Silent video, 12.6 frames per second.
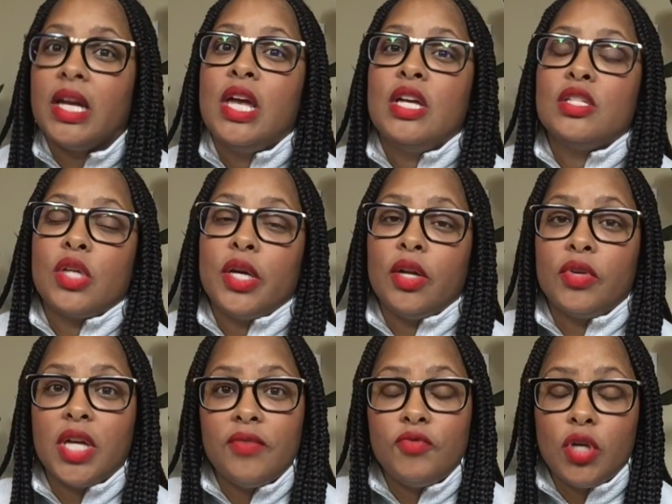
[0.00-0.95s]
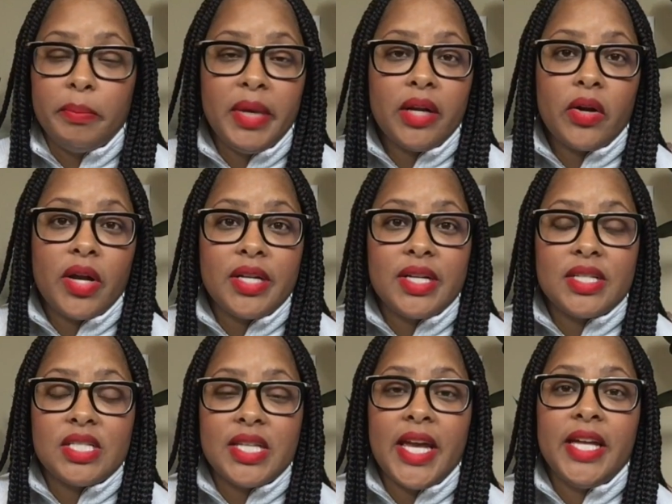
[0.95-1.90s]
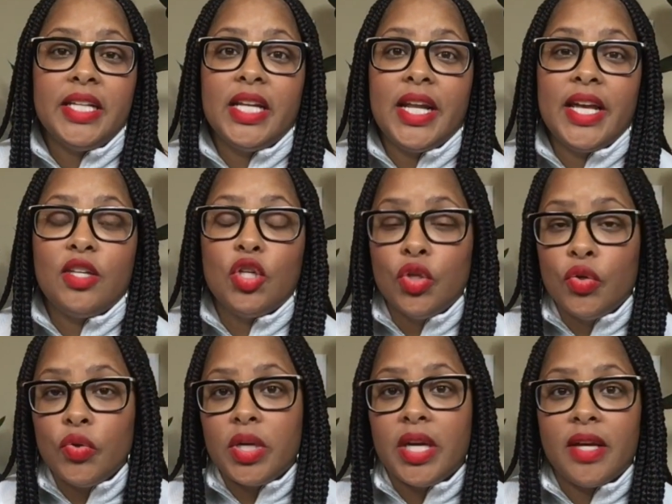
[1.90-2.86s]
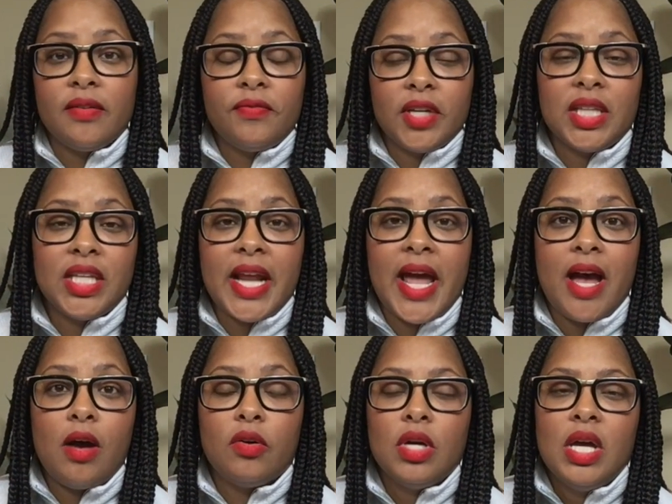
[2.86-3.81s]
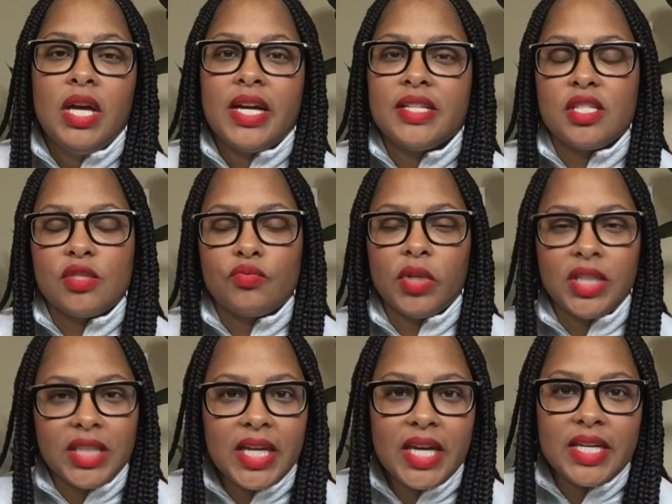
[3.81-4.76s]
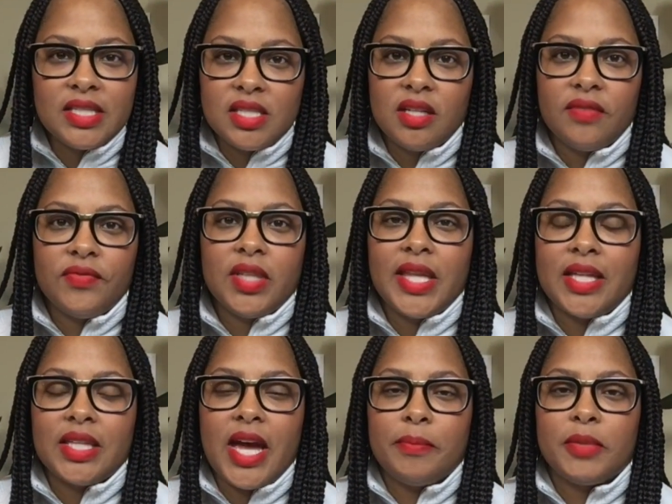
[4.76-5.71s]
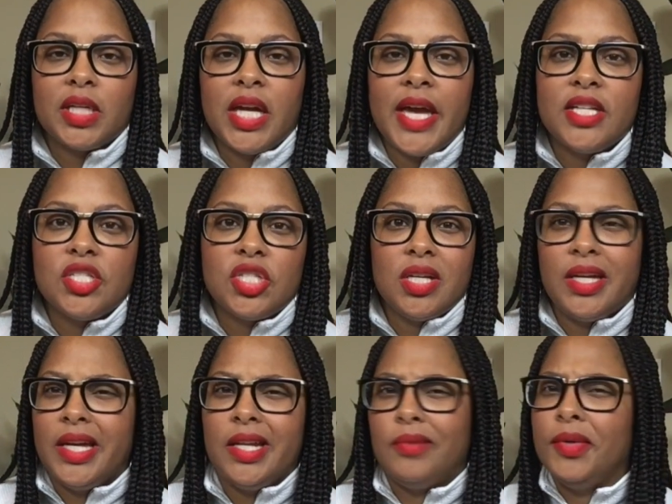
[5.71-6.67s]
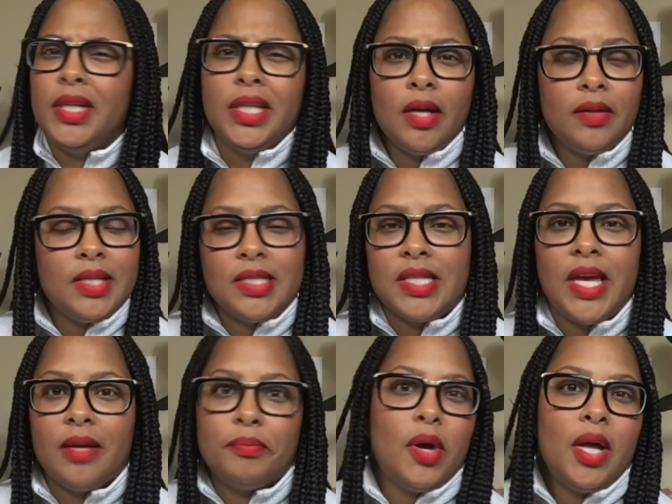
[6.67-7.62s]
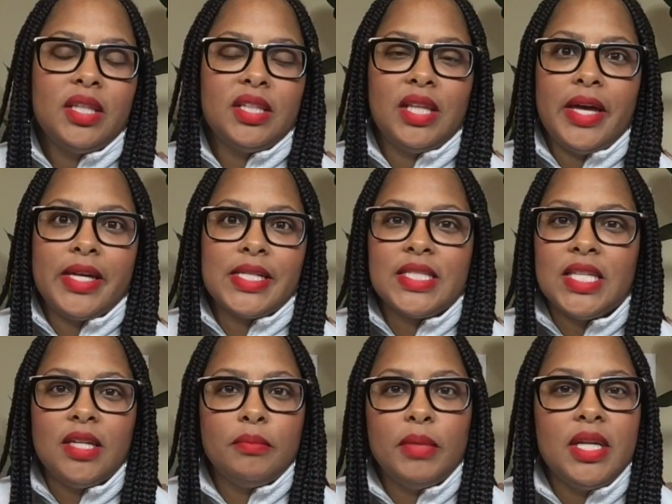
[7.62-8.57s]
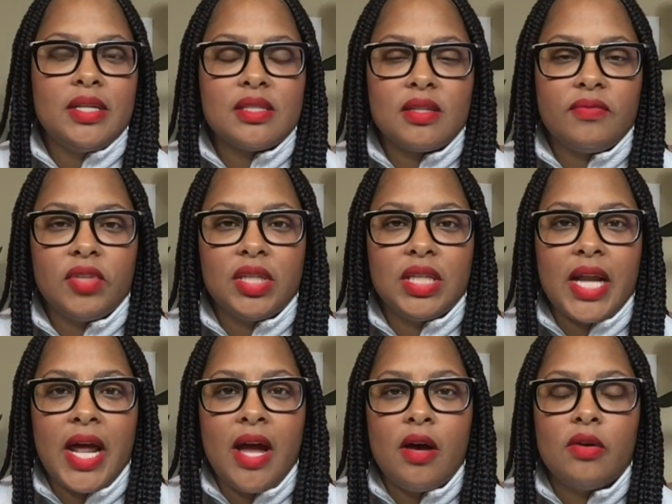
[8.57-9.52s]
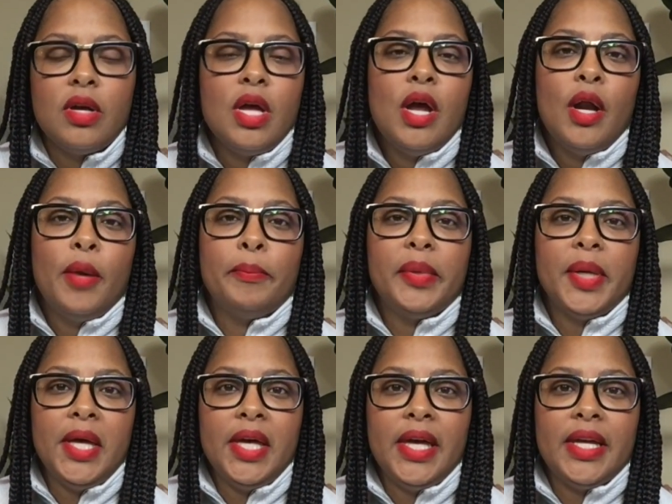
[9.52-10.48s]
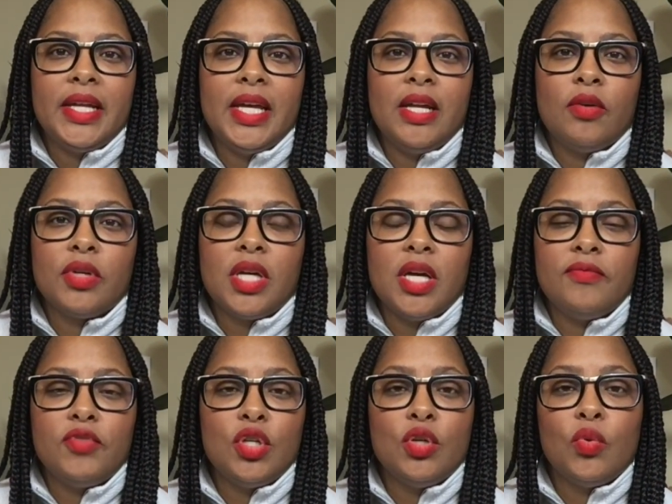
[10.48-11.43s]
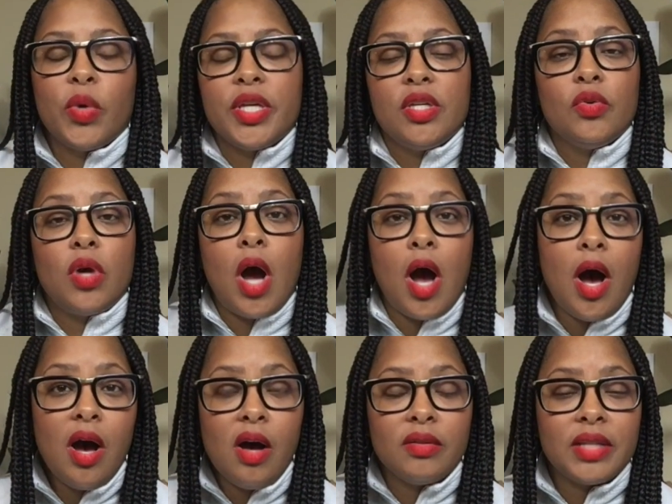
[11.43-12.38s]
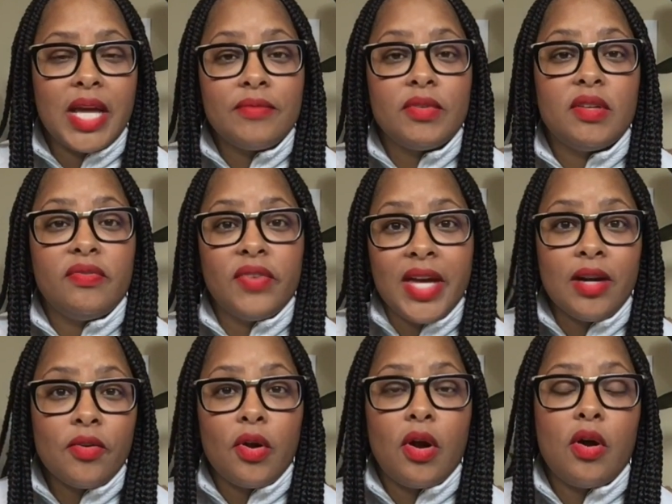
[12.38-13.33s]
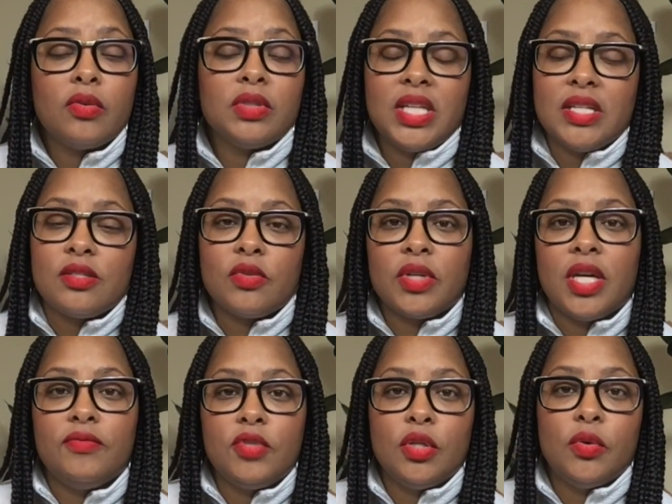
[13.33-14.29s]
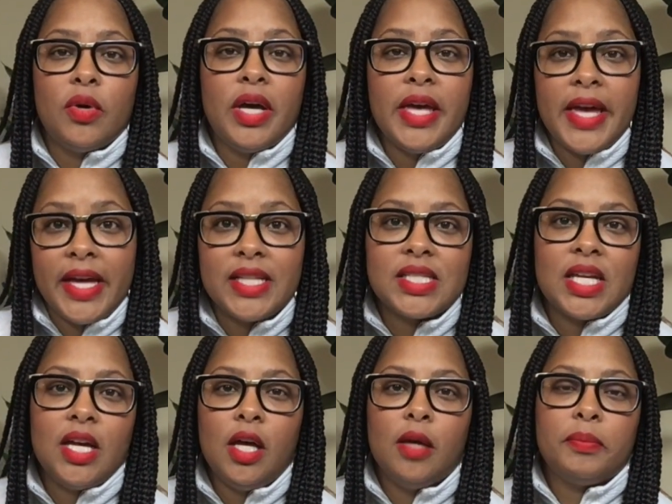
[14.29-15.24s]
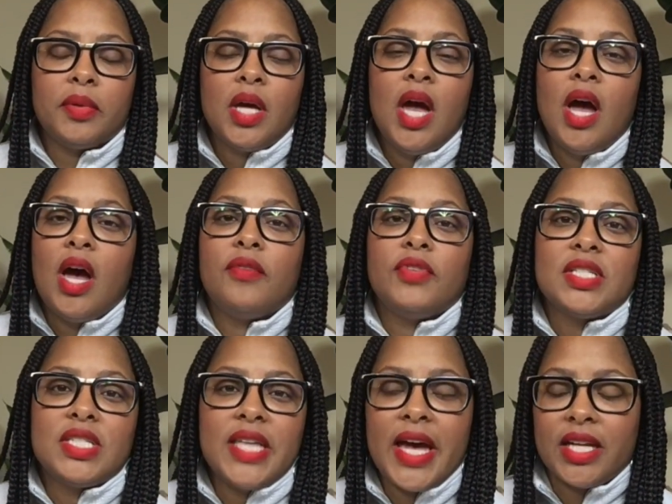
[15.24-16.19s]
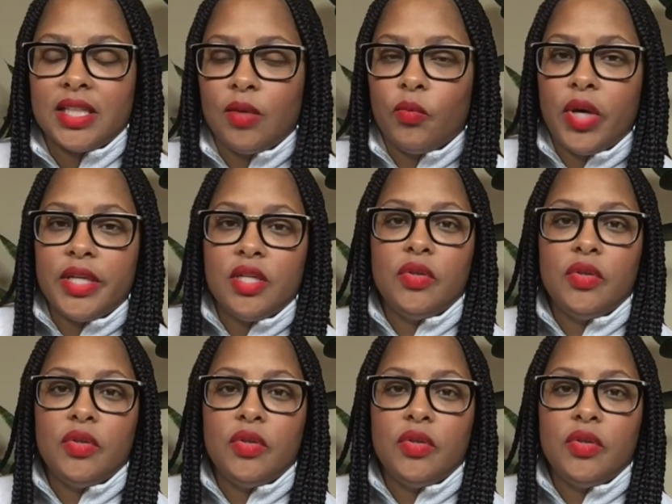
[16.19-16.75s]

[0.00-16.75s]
so it'll give you a better understanding and you can fill it out, because it's really easy to fill out the application, and it really only takes probably like ten minutes to fill it out. But it'll give you, when you call Navy Federal, this will give you a heads up of exactly what you